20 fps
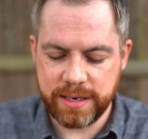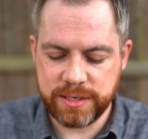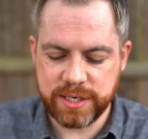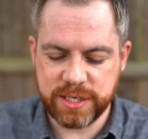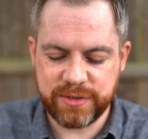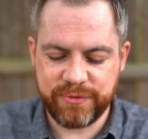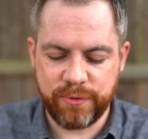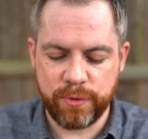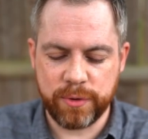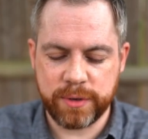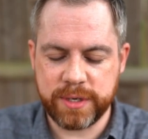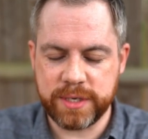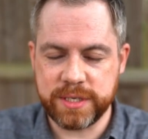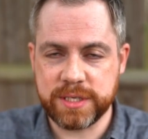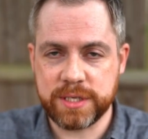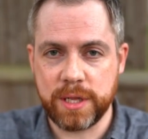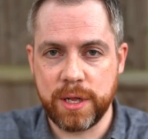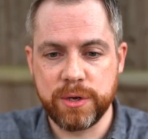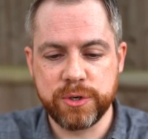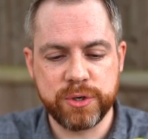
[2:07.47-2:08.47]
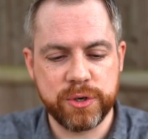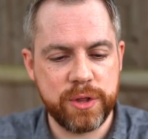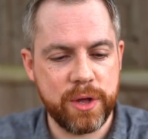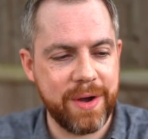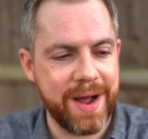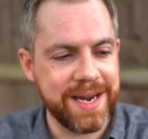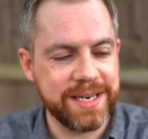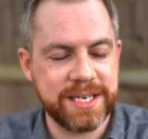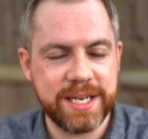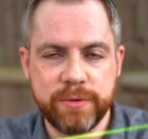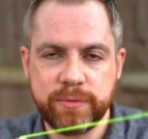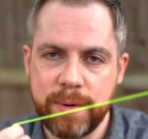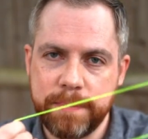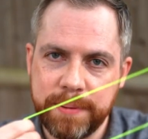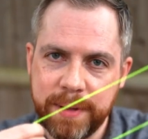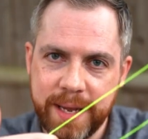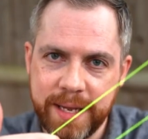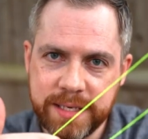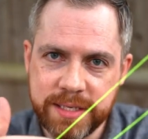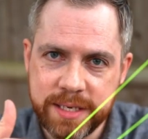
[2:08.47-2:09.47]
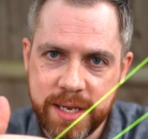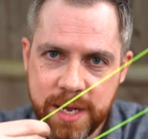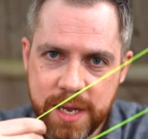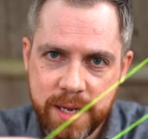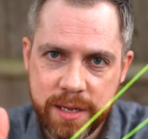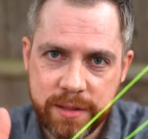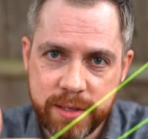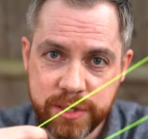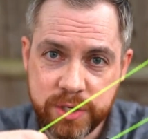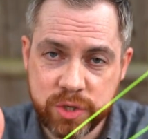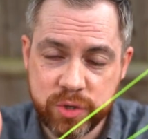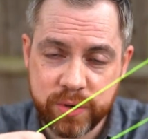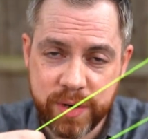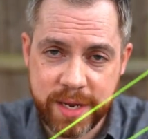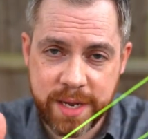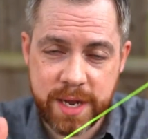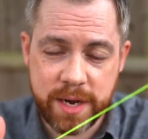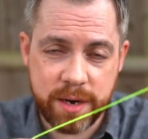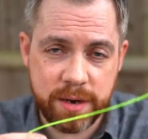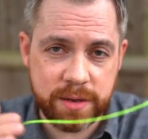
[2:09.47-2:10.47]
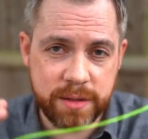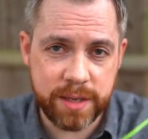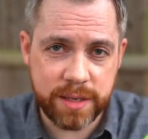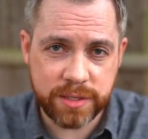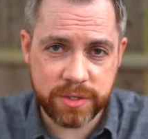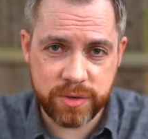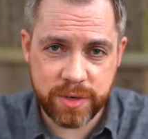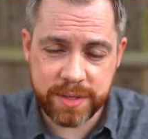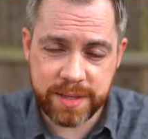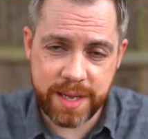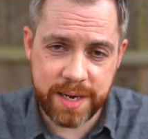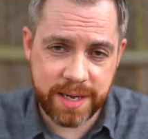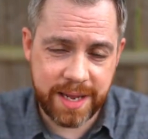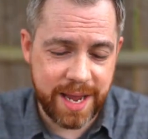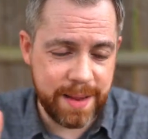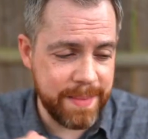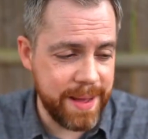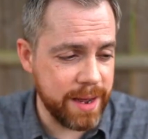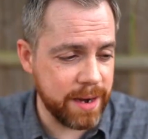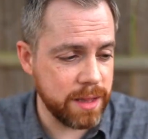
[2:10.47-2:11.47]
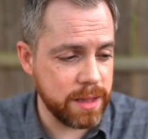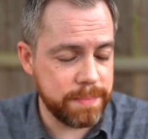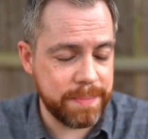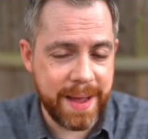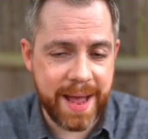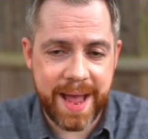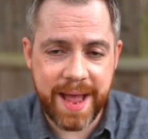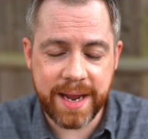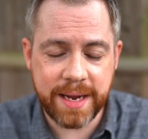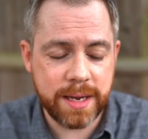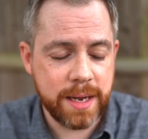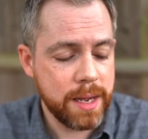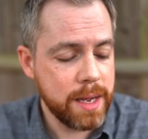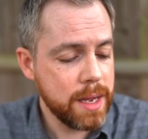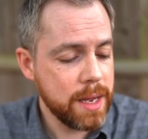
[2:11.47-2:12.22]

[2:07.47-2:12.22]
Just full disclosure though, I did replace the string here, the string that came out of the bag,